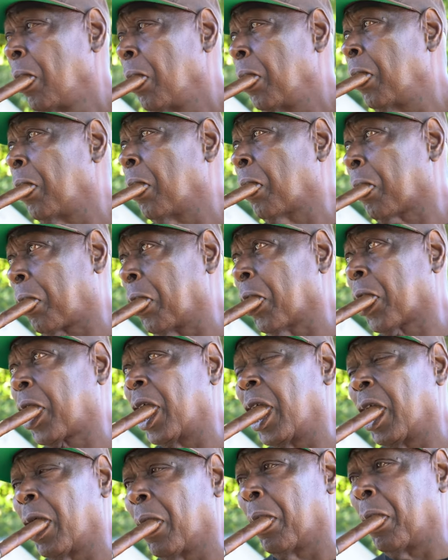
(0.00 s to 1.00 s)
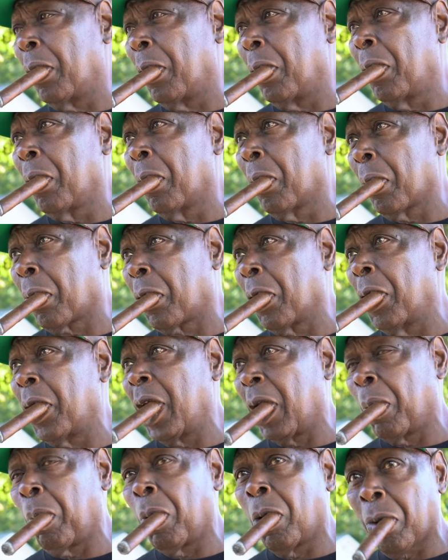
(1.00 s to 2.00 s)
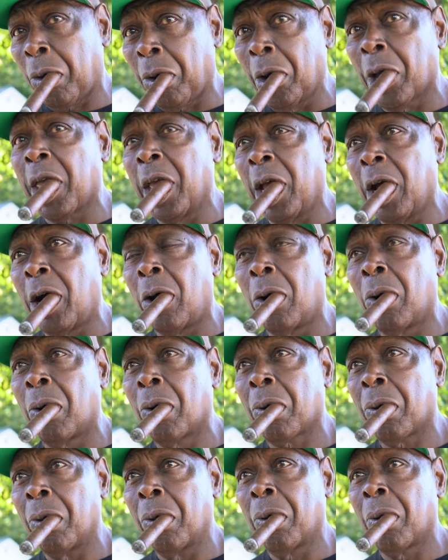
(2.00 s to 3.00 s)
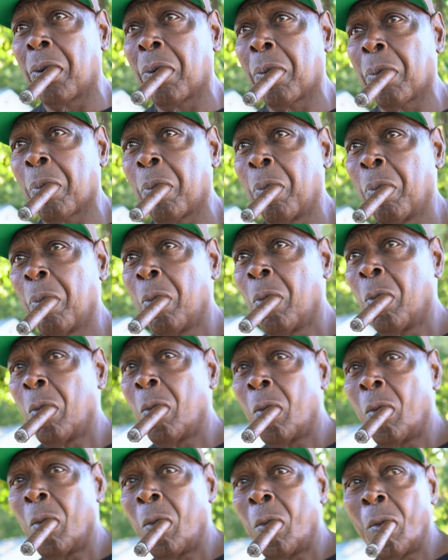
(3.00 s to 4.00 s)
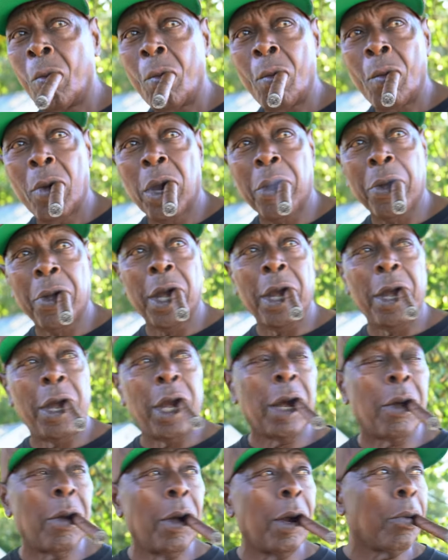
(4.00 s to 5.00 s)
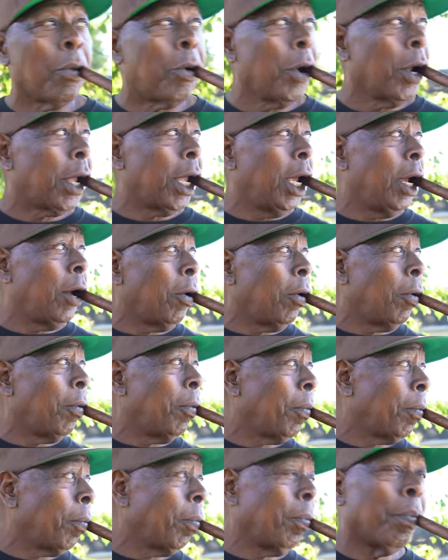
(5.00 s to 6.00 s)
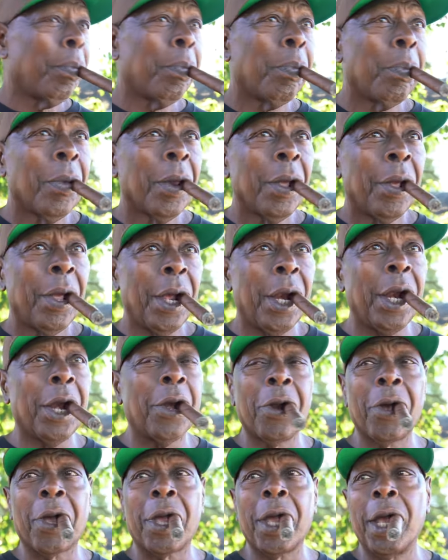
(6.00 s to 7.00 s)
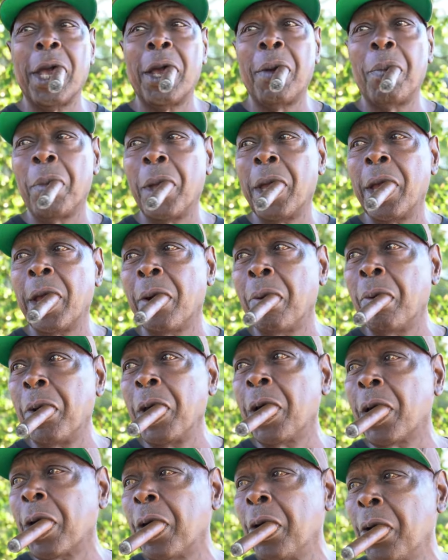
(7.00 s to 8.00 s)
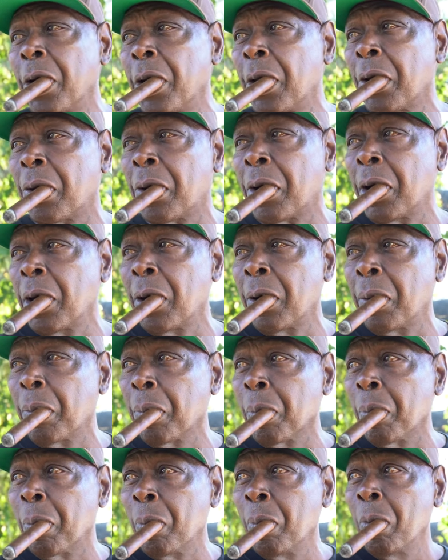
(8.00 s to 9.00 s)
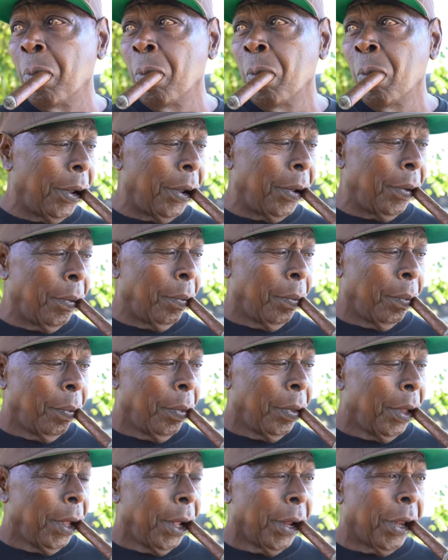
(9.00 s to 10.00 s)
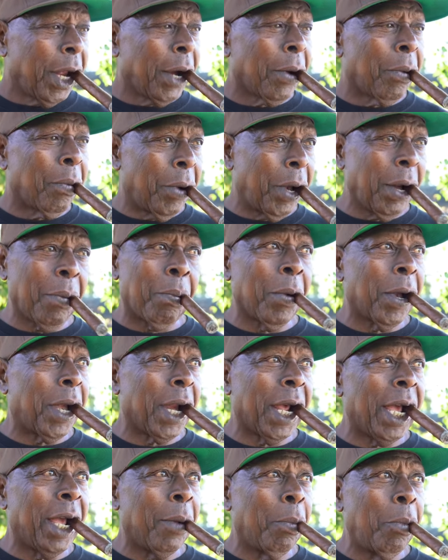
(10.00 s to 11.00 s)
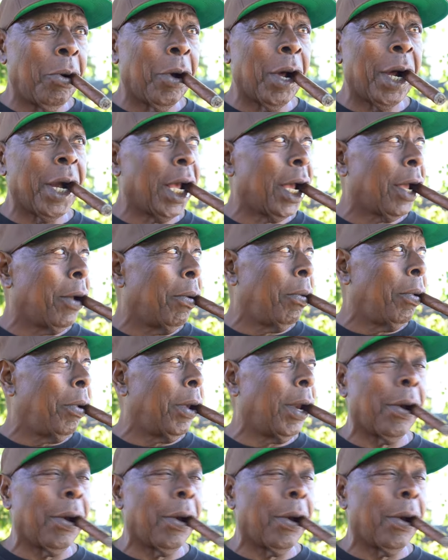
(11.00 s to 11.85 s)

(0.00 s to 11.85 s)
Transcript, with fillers: you know, took care, you know, that took care of hoes, you know. That one took care of hoes. Yeah, took care yeah, real good and stuff. Just different times, you know how that goes.